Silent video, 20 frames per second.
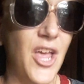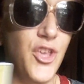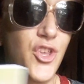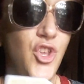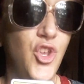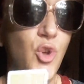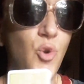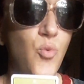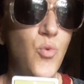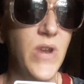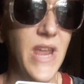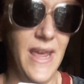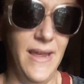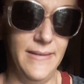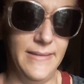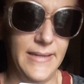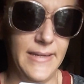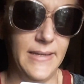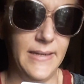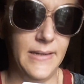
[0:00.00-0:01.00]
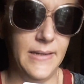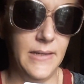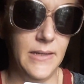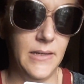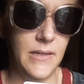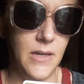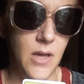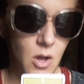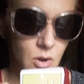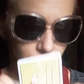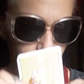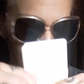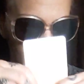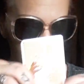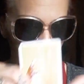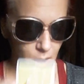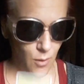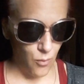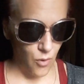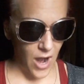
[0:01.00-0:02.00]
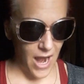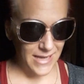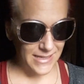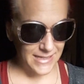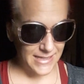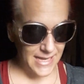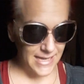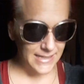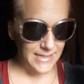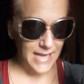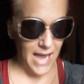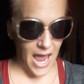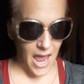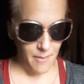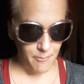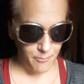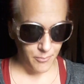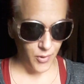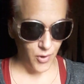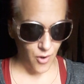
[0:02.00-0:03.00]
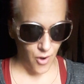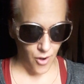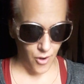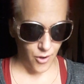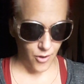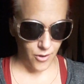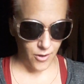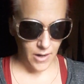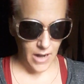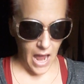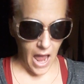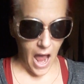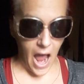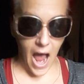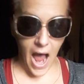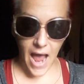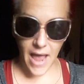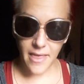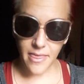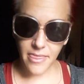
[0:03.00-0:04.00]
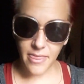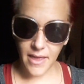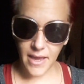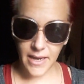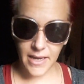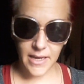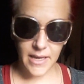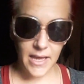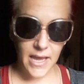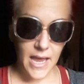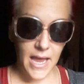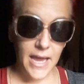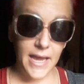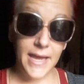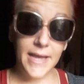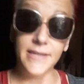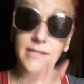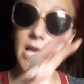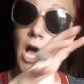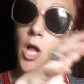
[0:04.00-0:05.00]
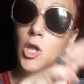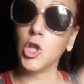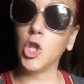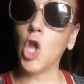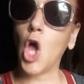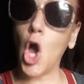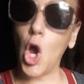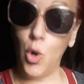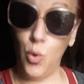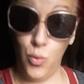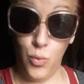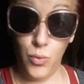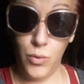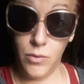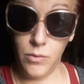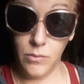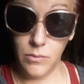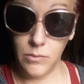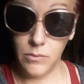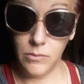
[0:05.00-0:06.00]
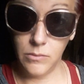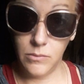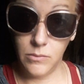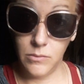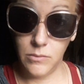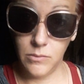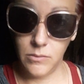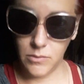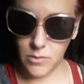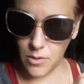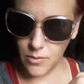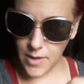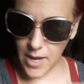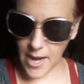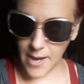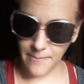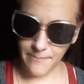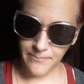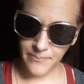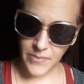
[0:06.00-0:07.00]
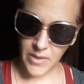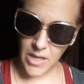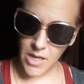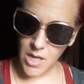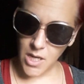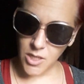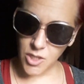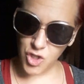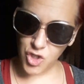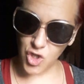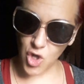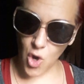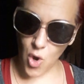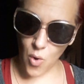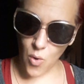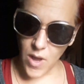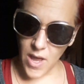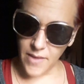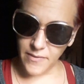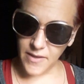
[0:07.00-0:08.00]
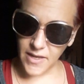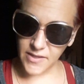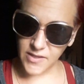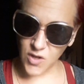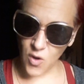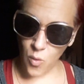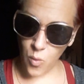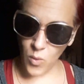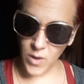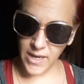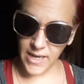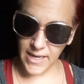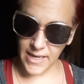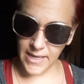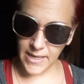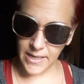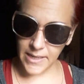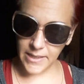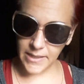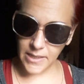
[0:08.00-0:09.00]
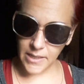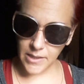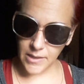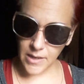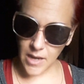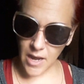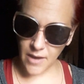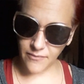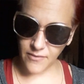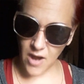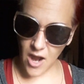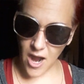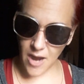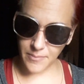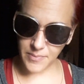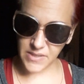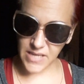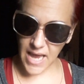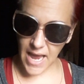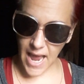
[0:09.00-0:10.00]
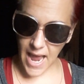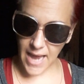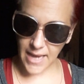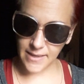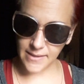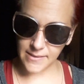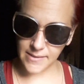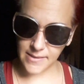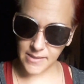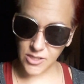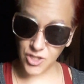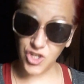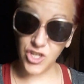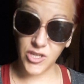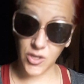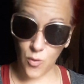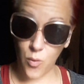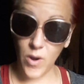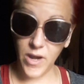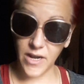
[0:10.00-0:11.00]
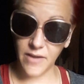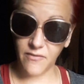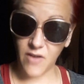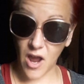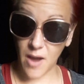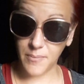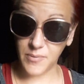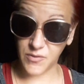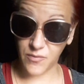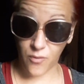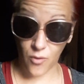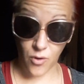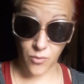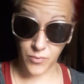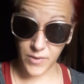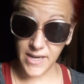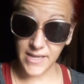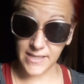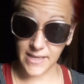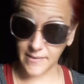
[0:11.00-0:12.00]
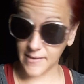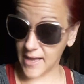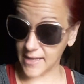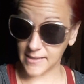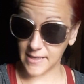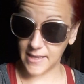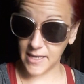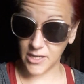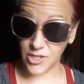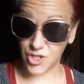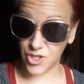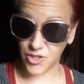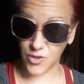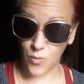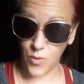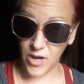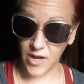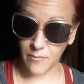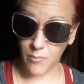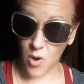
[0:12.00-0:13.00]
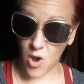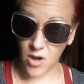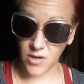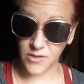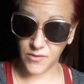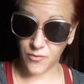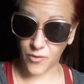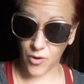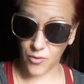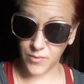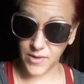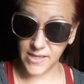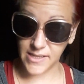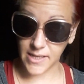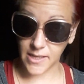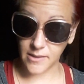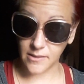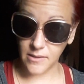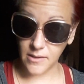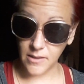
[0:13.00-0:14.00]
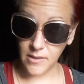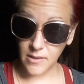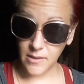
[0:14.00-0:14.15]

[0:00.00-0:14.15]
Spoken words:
a unit, okay? Whereas this Emperor, I think, is alone, okay? So this Queen of Cups she's a Queen of Cups for a reason. That's the thing. She's a Queen of Bongs for a reason,